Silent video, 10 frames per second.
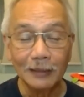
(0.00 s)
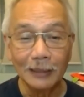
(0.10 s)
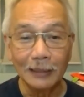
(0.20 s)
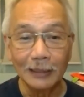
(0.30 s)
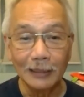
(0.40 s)

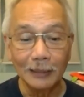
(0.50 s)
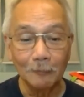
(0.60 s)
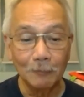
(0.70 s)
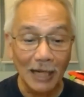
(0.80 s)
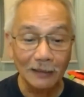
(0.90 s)

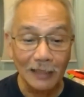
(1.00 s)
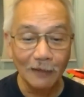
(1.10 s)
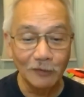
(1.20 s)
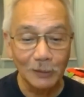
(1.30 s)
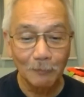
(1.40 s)
the Black
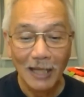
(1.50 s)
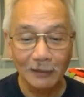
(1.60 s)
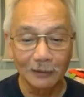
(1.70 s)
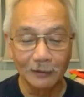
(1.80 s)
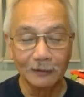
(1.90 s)
Lives
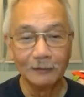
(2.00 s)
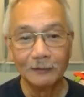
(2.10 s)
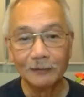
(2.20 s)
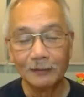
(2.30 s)
Matter